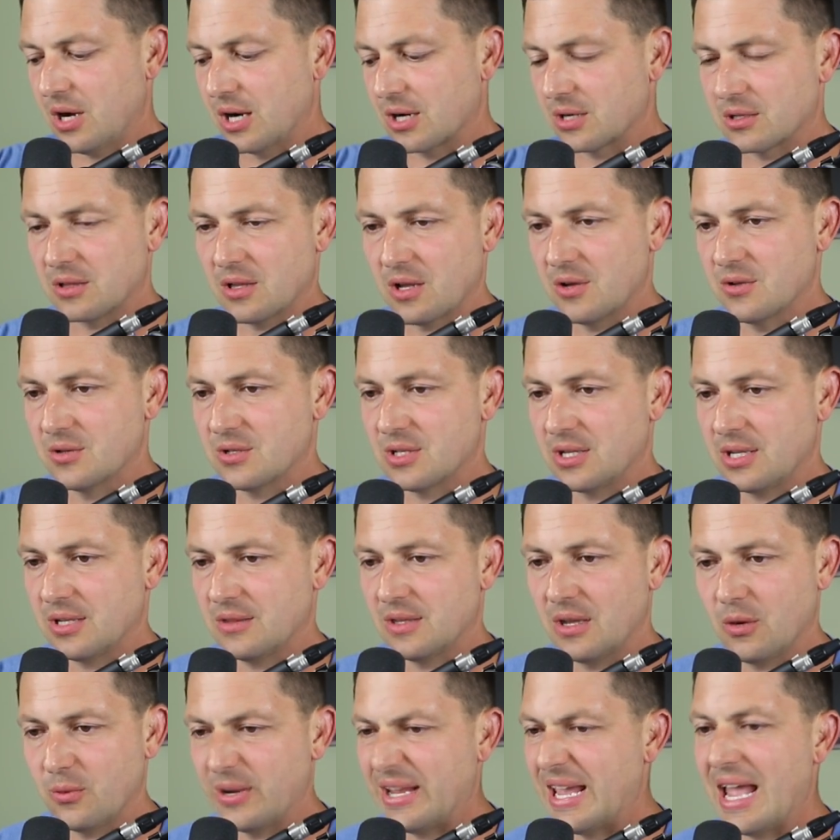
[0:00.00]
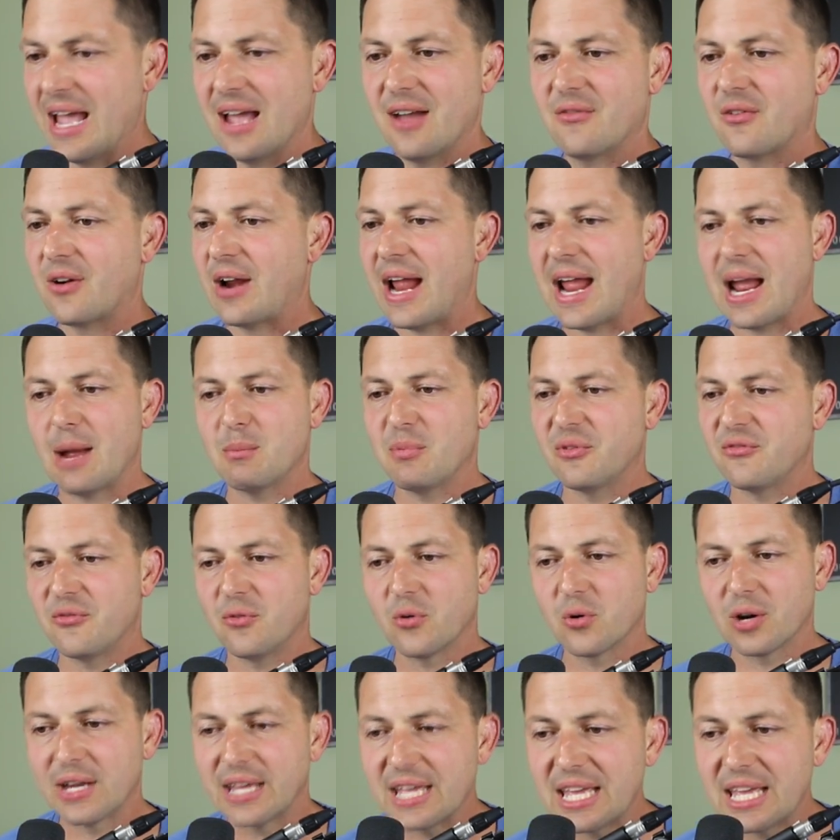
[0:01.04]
a closing than we ever have before